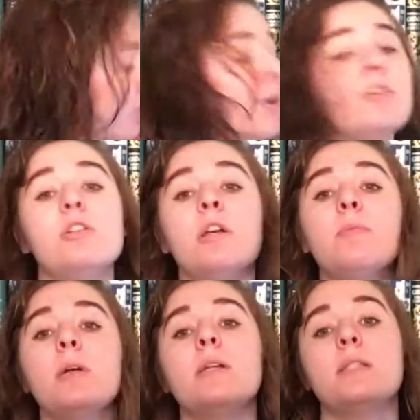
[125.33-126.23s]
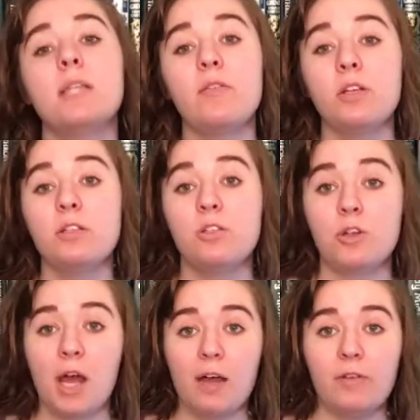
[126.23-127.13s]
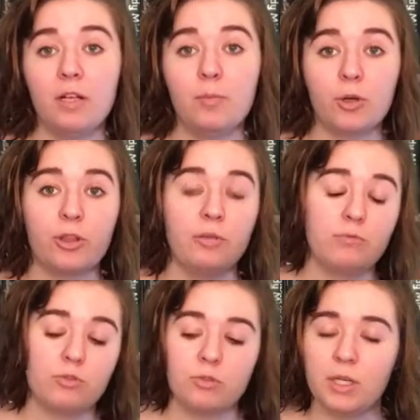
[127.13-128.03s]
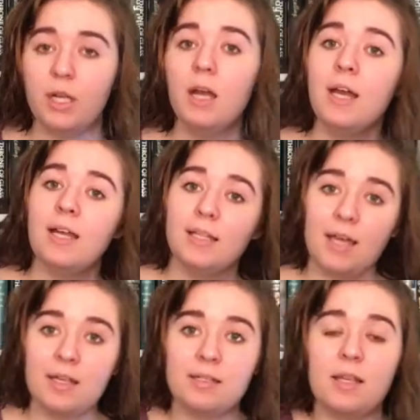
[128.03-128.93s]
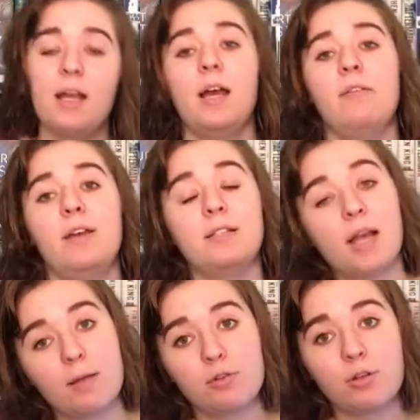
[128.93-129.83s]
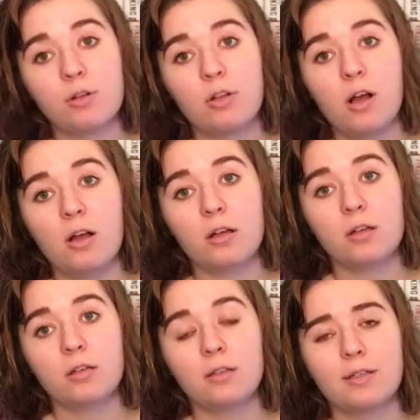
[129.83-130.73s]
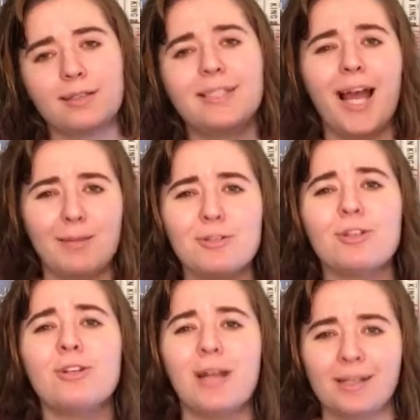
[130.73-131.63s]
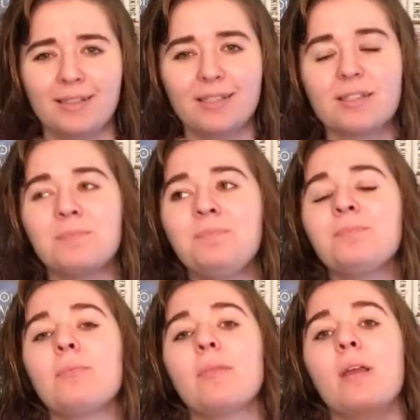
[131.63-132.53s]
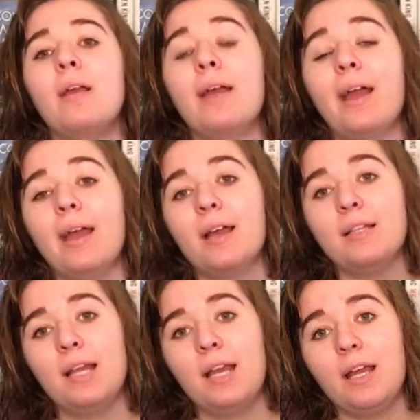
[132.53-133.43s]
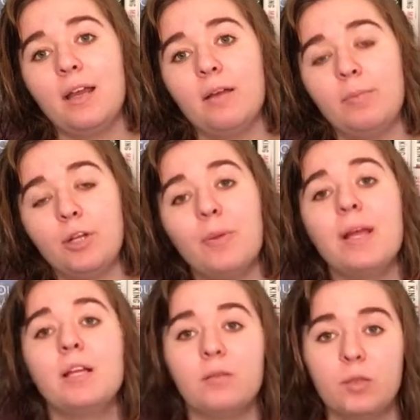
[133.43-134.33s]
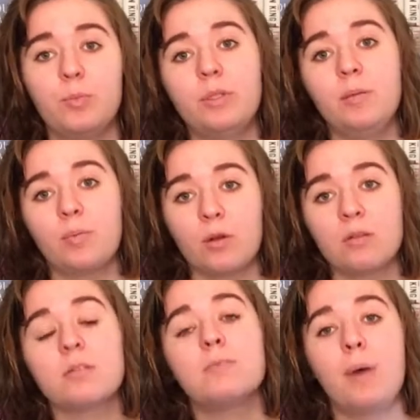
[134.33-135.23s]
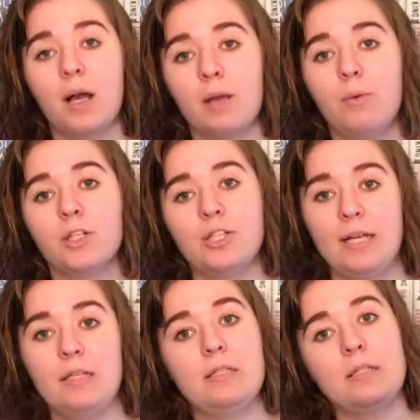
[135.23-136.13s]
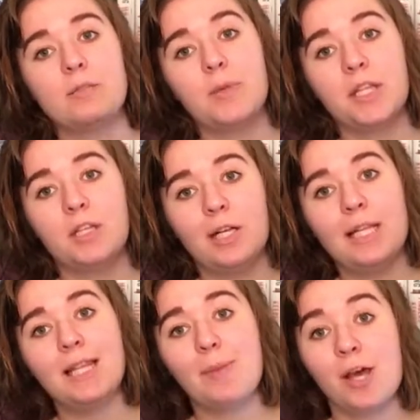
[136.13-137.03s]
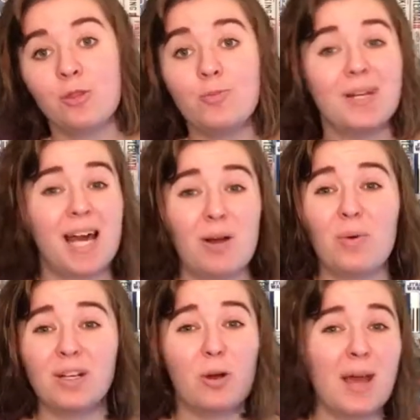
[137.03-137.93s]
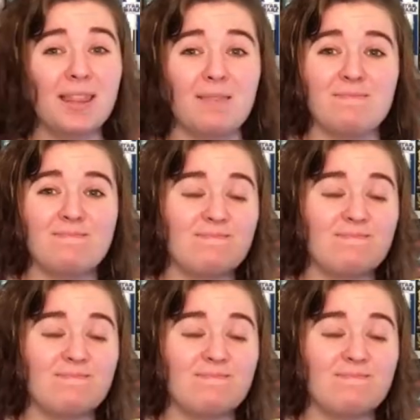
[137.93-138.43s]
Question number 7 is, do you have any book themed jewelry? Yes, I have a time turner clock, a time turner necklace, and a Peter Pan and Le Petit Prince pocket watch necklaces, but they're in the bathroom and I don't want to go get them.